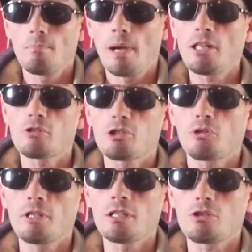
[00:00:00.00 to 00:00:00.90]
Baylor's
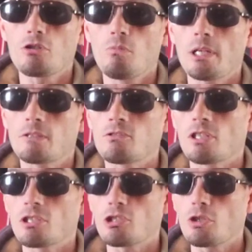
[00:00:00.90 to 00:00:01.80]
3-2, West
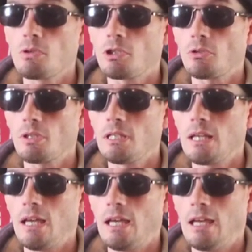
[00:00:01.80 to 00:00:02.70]
Virginia's
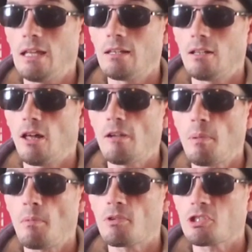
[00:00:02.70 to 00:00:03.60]
2-3, and a lot of
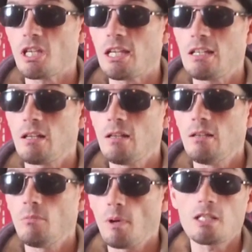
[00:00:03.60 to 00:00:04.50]
people are saying
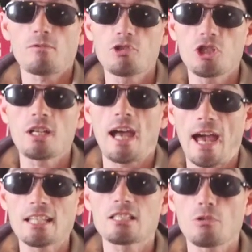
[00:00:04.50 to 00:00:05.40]
West Virginia
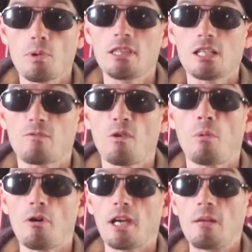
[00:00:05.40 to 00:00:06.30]
has to win this
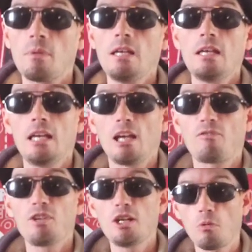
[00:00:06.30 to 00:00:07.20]
football game
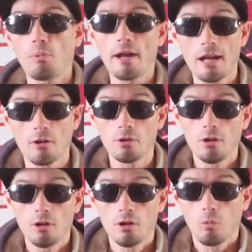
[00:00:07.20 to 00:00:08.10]
if Neal Brown
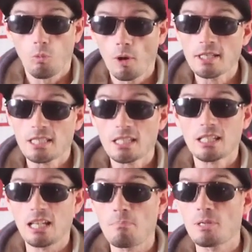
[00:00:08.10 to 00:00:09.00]
wants to
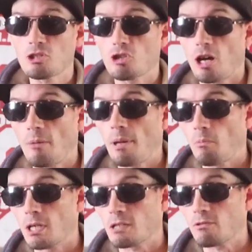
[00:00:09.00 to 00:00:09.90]
keep his job
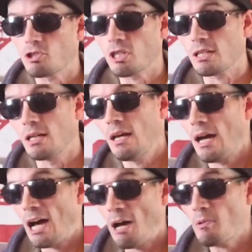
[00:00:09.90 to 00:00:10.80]
at West Virginia.
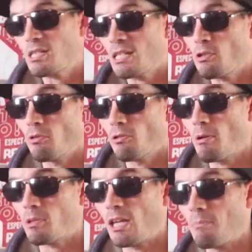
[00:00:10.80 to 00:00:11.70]
I would tend to
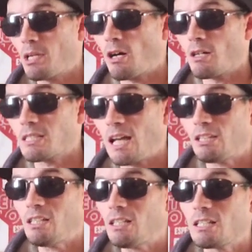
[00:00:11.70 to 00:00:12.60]
agree with that because I
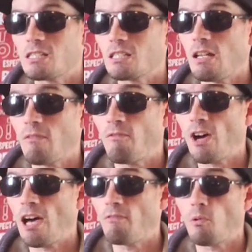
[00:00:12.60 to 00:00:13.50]
think it's
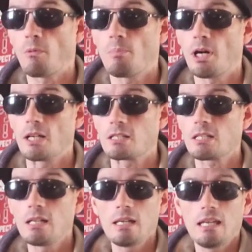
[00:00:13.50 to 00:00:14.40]
7-5 or bust.
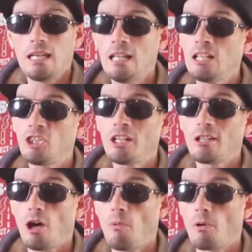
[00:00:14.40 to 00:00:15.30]
Anything
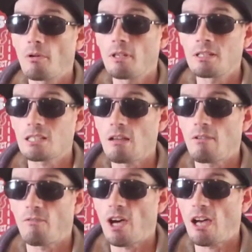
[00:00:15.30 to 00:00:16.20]
lower than
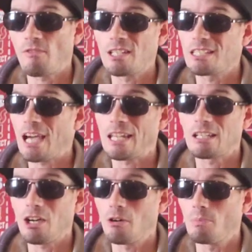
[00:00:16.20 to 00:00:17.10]
7-5 and he's got to
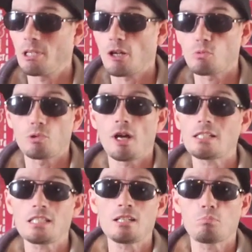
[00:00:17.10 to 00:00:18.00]
go because we're
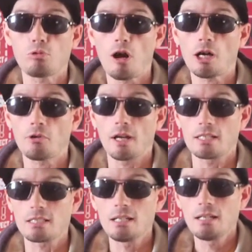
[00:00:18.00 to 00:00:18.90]
not seeing
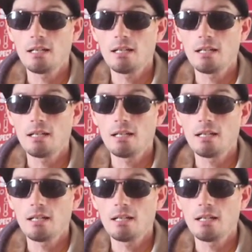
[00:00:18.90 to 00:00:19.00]
progress.